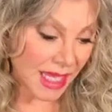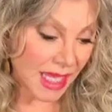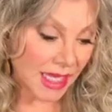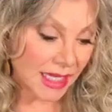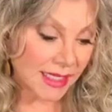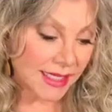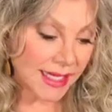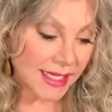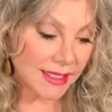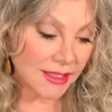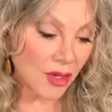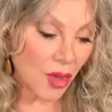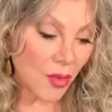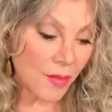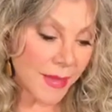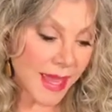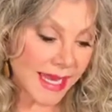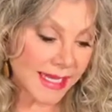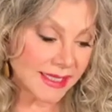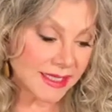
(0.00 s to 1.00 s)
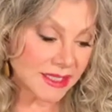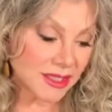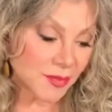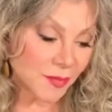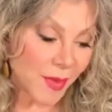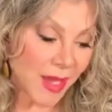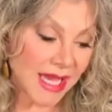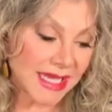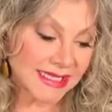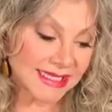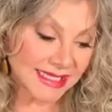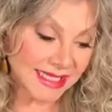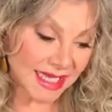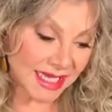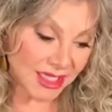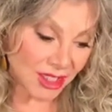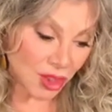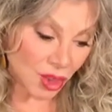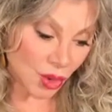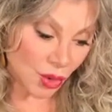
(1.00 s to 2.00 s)
Let no man despise thy
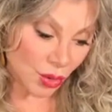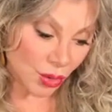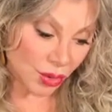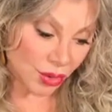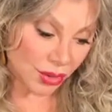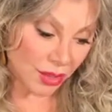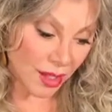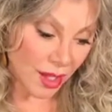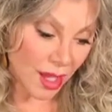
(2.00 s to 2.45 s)
youth,